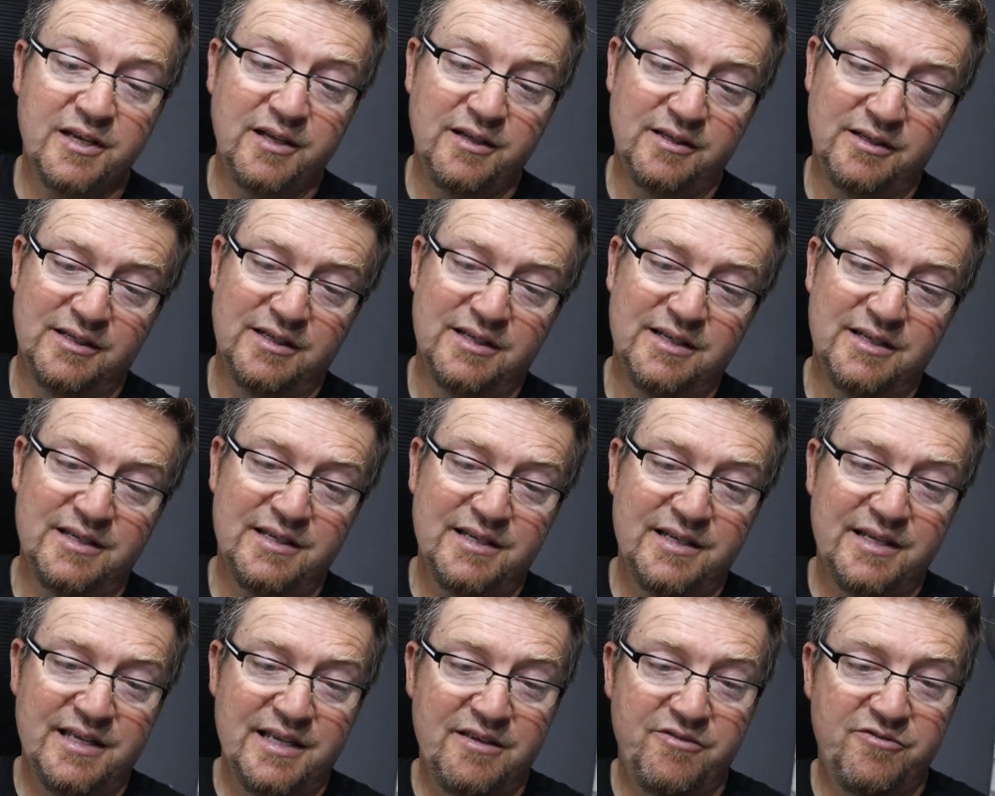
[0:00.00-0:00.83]
here.
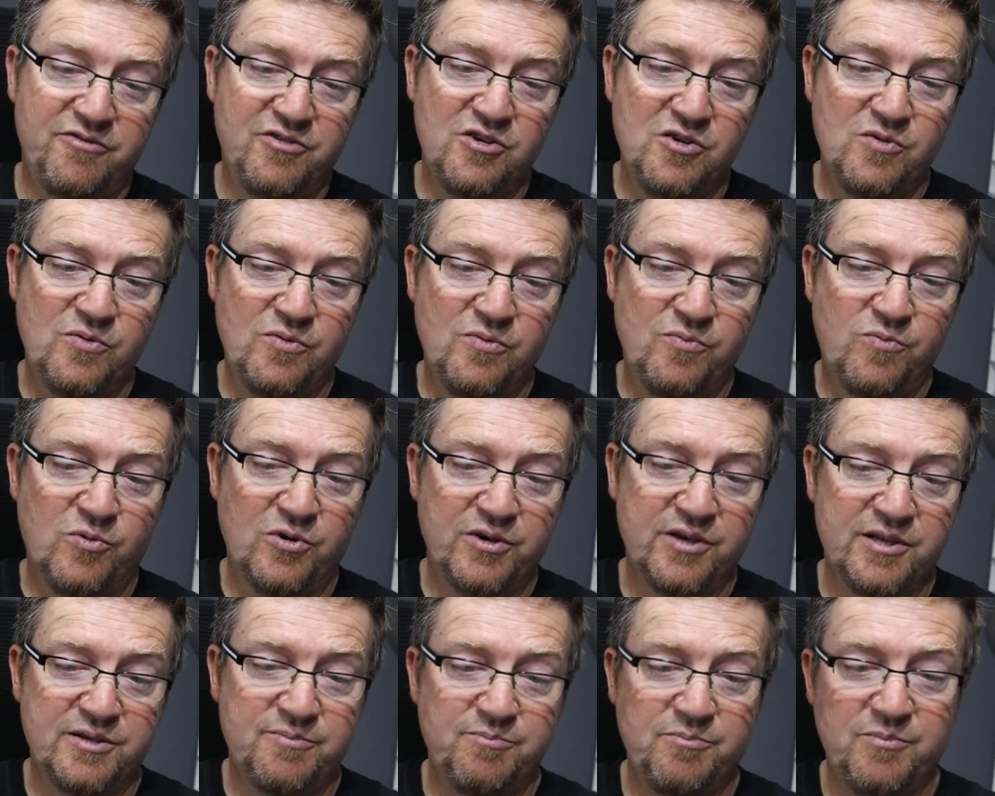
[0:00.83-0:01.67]
If you want
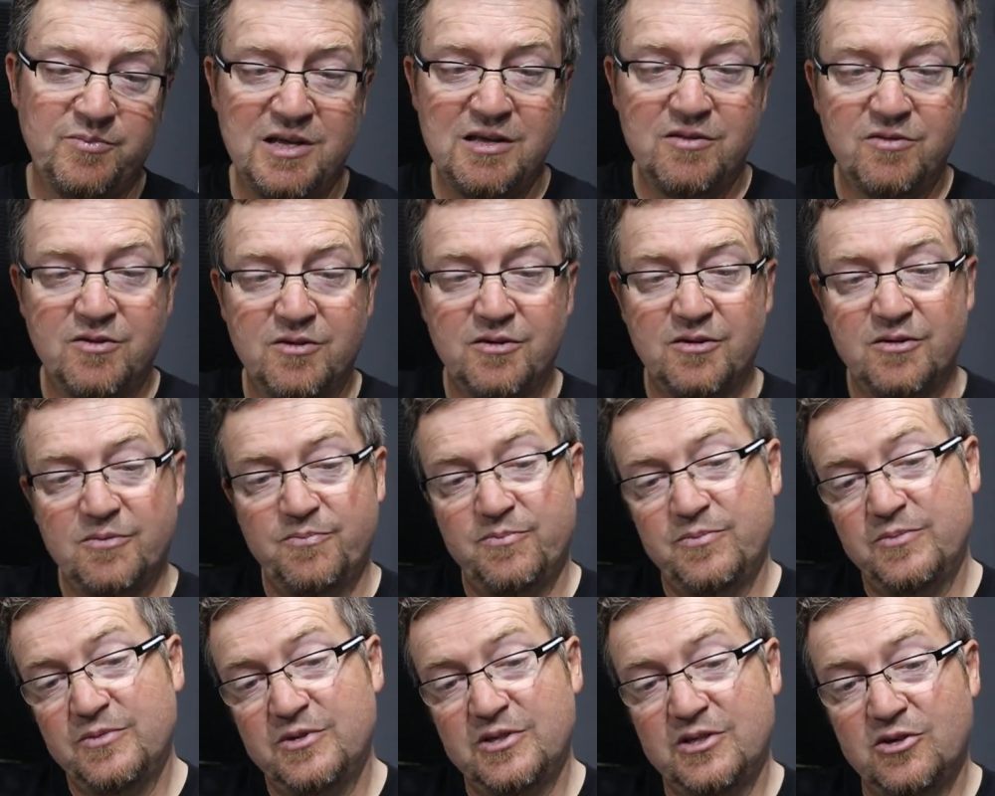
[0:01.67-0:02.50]
to either
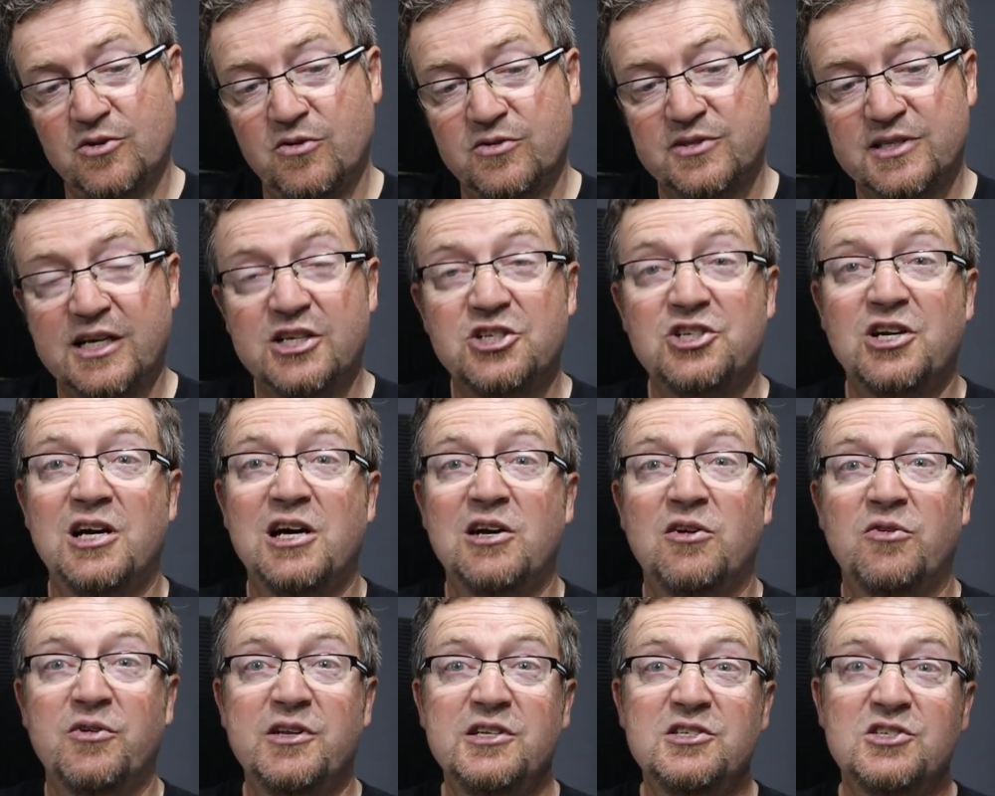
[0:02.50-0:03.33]
contact
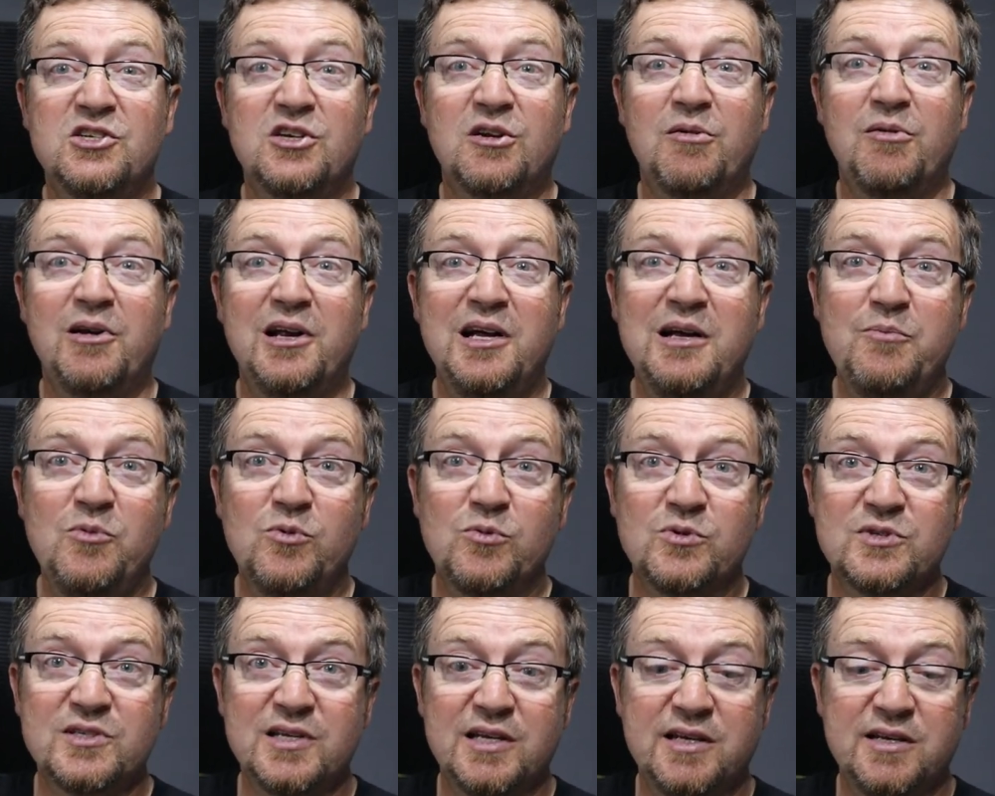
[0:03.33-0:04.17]
Jared on Instagram
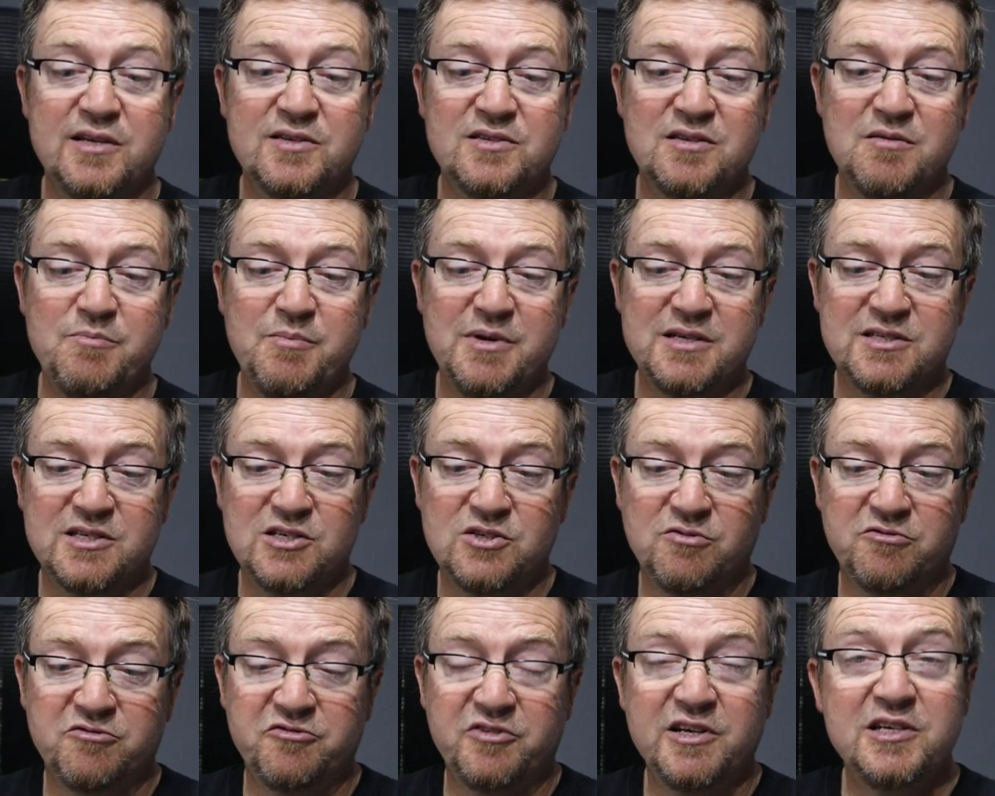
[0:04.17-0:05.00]
or send us a
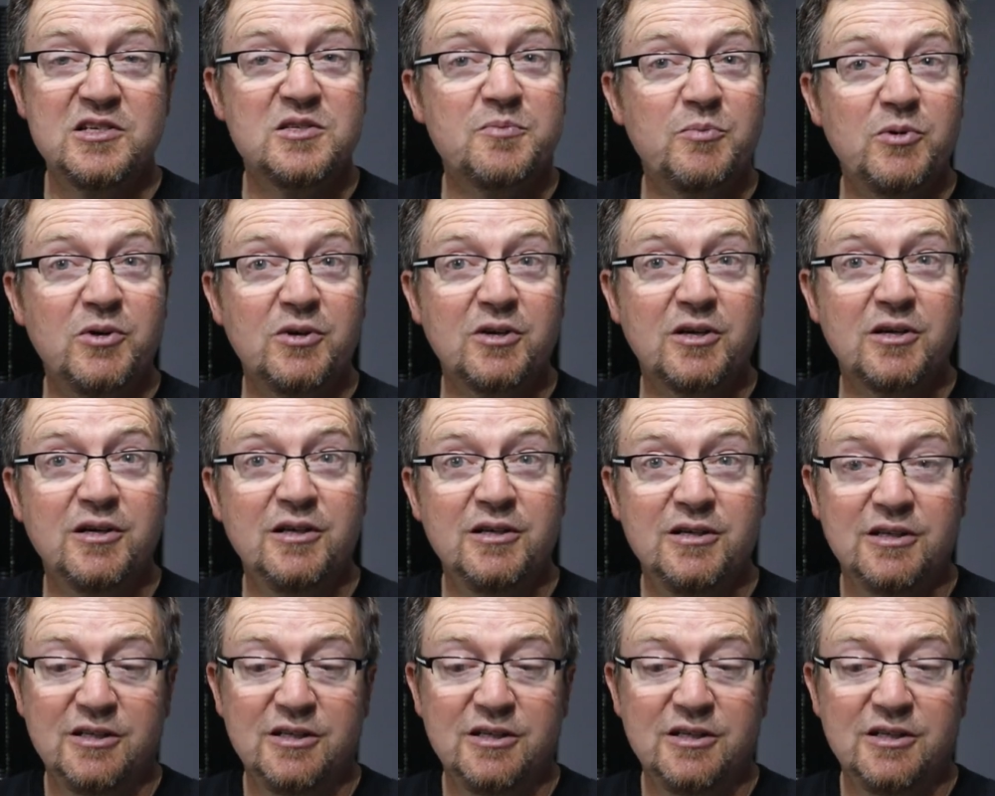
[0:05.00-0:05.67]
message on Facebook.